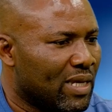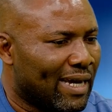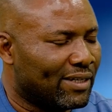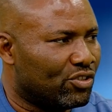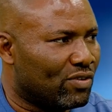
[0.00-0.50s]

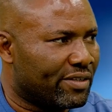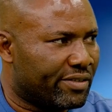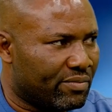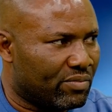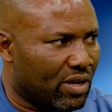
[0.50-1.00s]
and it drags
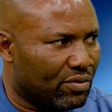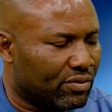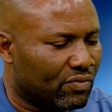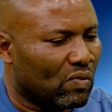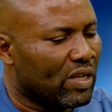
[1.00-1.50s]
them down.
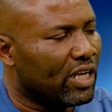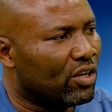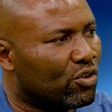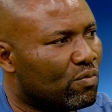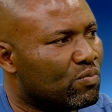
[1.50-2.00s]
A
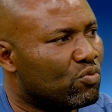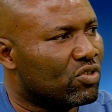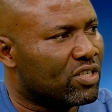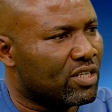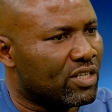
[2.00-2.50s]
lot of people
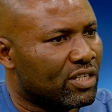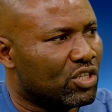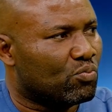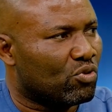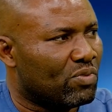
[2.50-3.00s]
see these
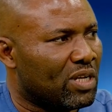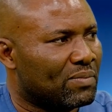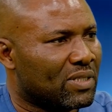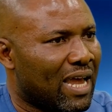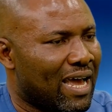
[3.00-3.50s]

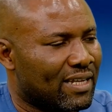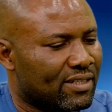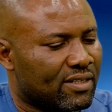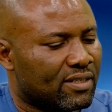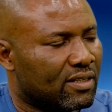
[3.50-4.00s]
problems
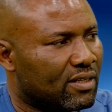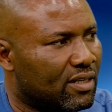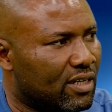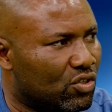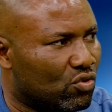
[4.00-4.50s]
as
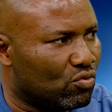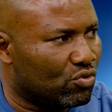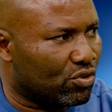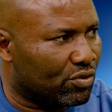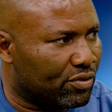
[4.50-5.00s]
a
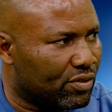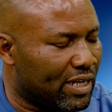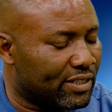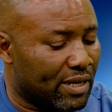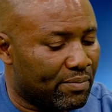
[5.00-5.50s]
solution,
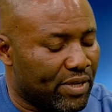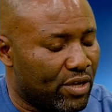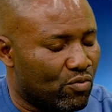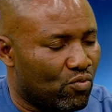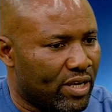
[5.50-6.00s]
as a
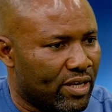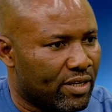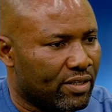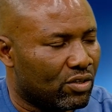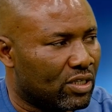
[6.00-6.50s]

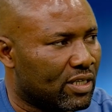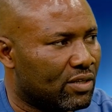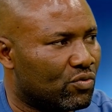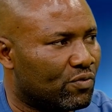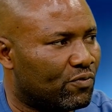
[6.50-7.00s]
way, you
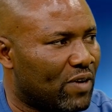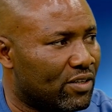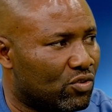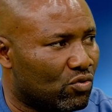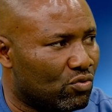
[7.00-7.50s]
understand, to
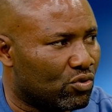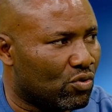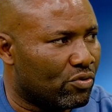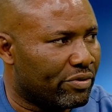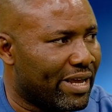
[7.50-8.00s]
find
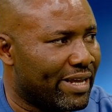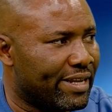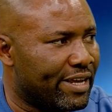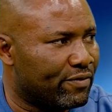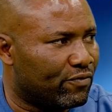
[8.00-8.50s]
solution and
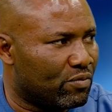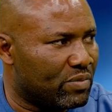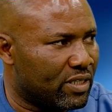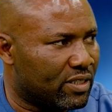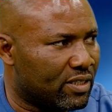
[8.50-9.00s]
earn from
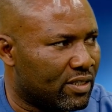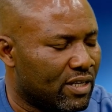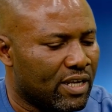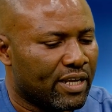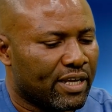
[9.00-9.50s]
it.
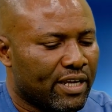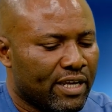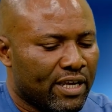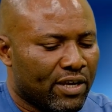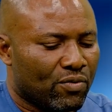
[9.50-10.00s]

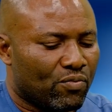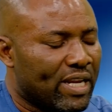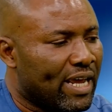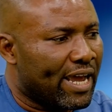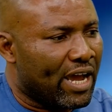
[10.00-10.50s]

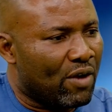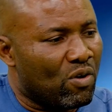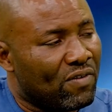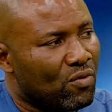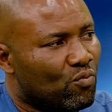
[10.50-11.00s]

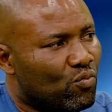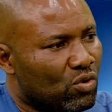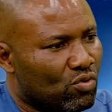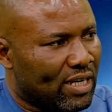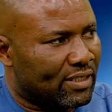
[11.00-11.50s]
However we
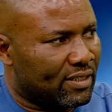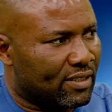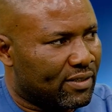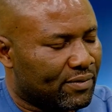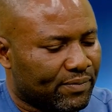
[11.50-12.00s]
look at
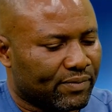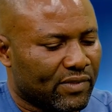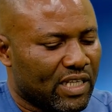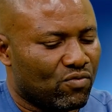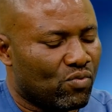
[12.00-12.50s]
it,
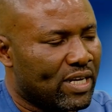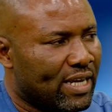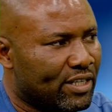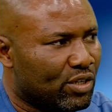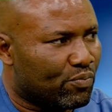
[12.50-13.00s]
even where there
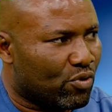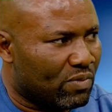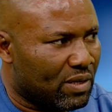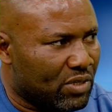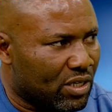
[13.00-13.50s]
is a
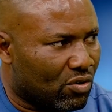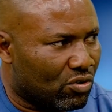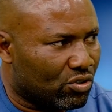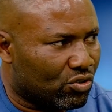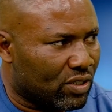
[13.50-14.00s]
problem in a
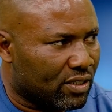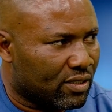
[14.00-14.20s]
country,